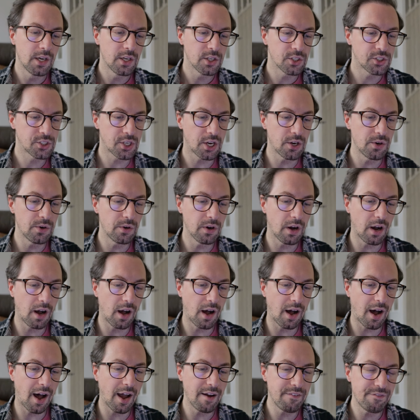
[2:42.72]
So
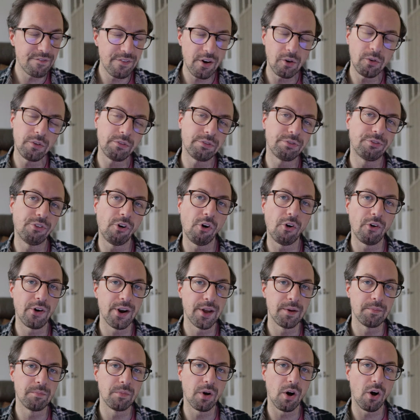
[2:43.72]
I felt for
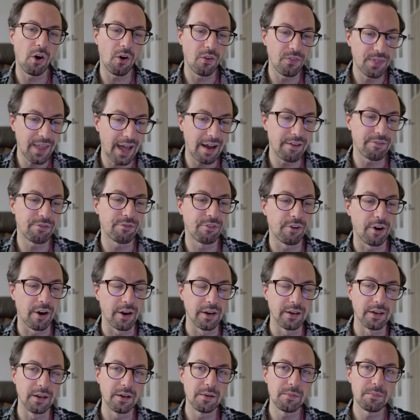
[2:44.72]
him on that
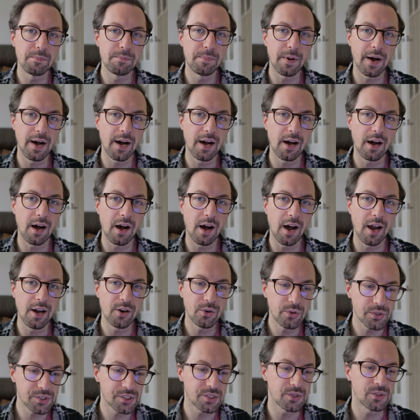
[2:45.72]
front, but I
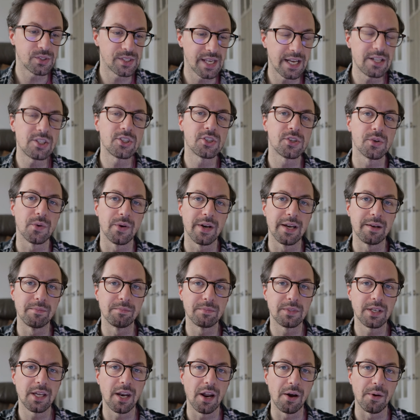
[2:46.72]
also said to
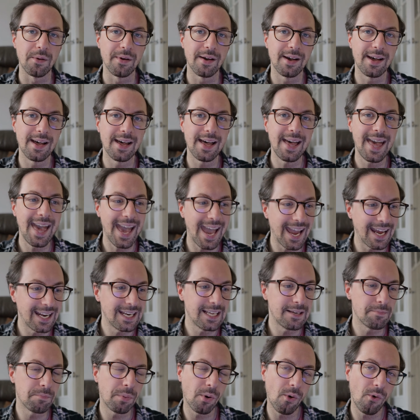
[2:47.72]
him, you know, at
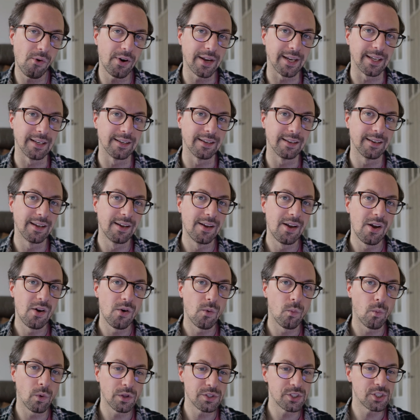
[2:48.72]
any point,
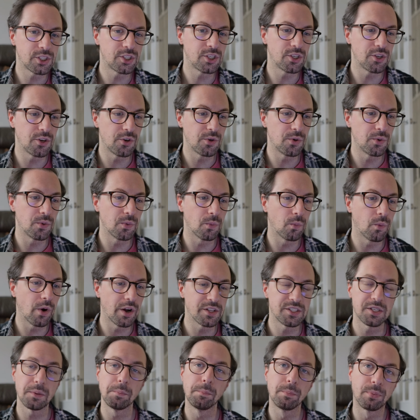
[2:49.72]
once you were
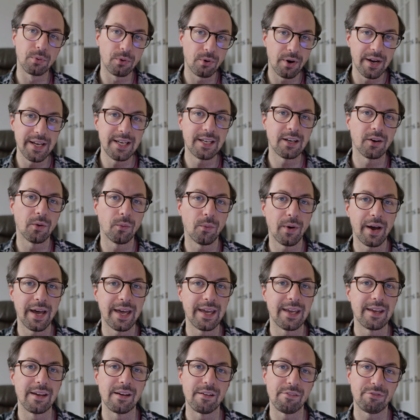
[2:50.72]
to break
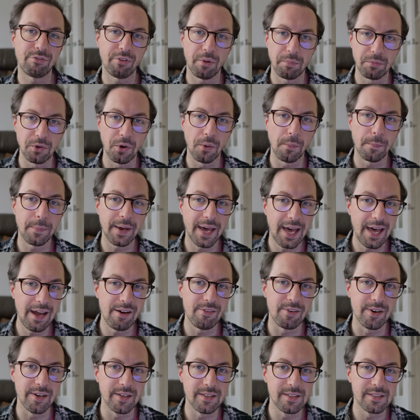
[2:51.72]
away from your
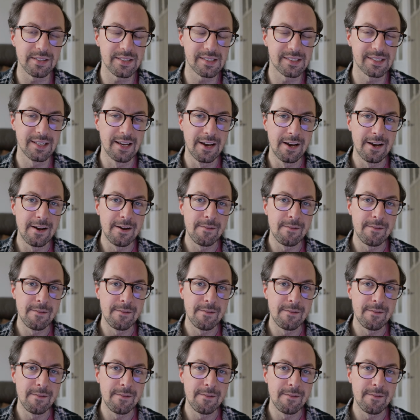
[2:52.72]
parents,